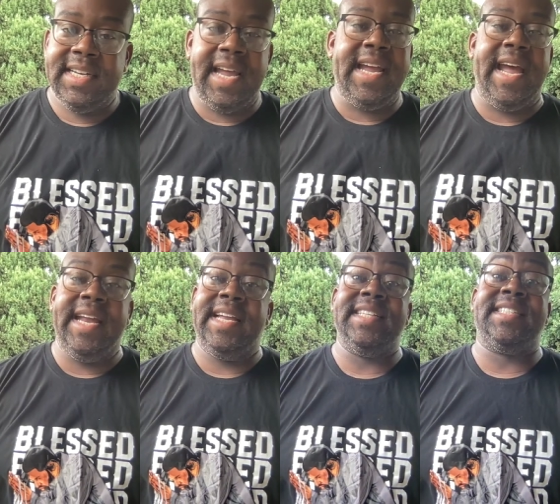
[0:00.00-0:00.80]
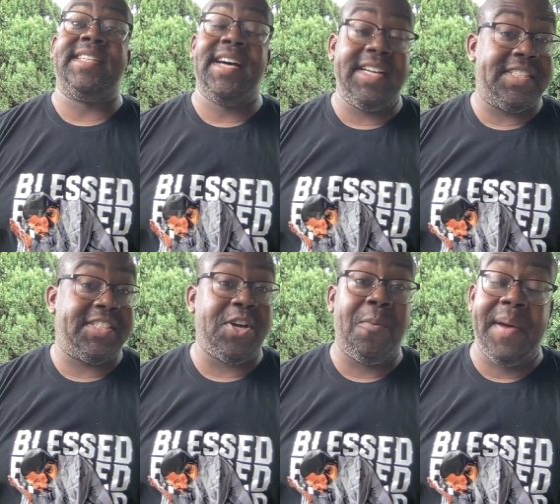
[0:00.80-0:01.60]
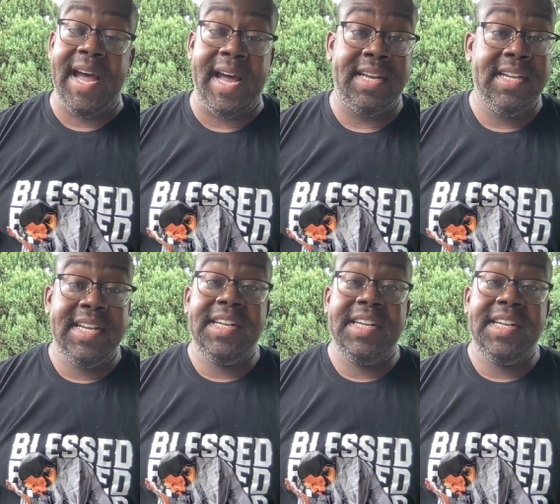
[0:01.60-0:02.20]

hate his guts so bad.